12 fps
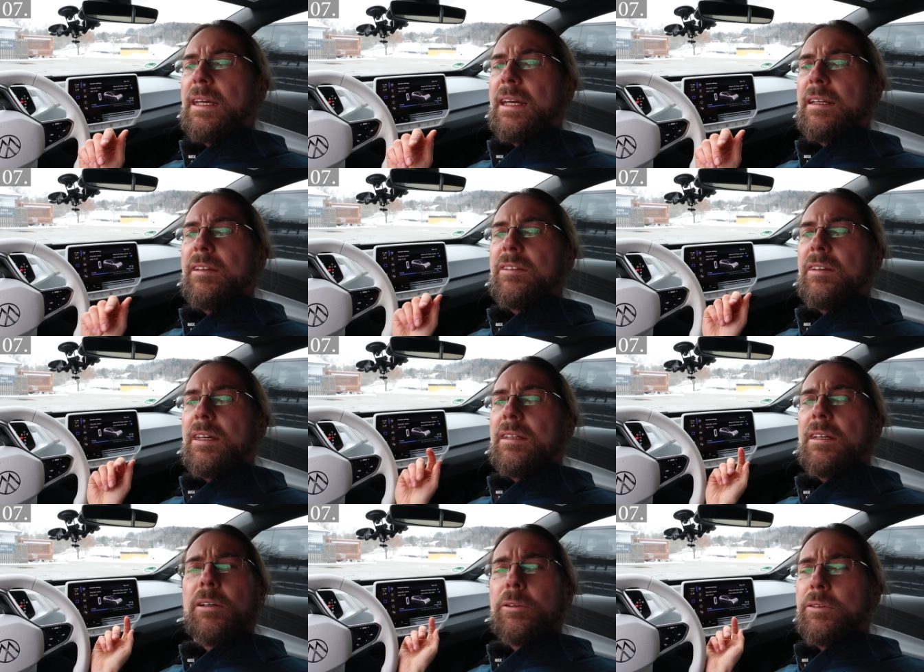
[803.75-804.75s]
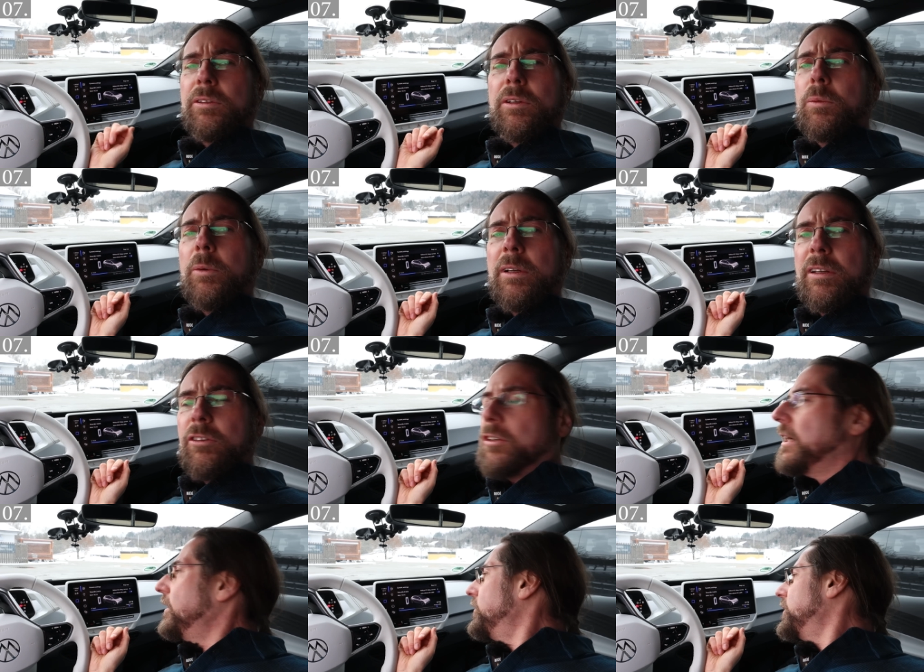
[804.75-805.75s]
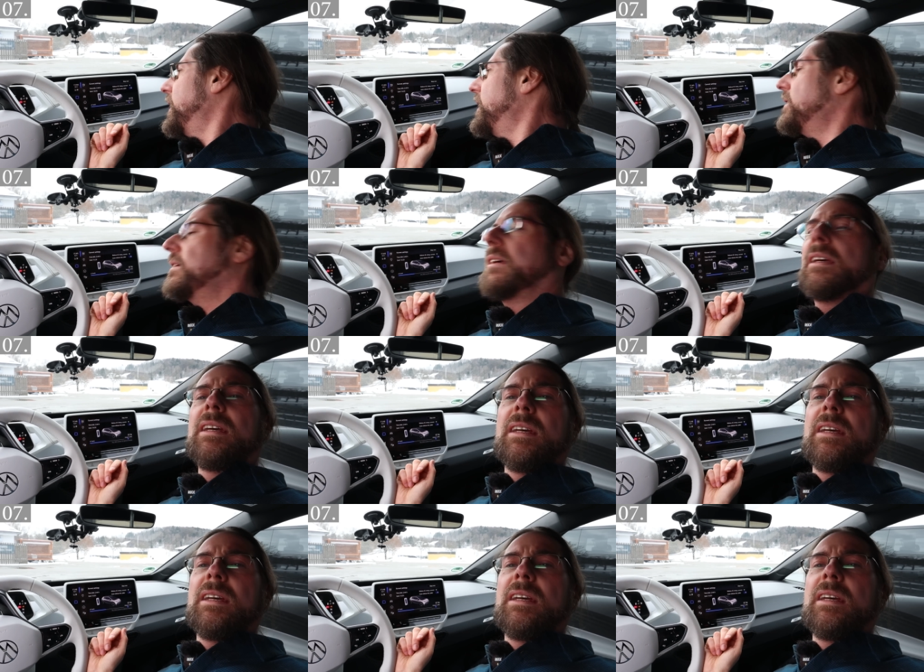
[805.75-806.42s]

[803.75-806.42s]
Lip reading: and he said they also don't want to change that.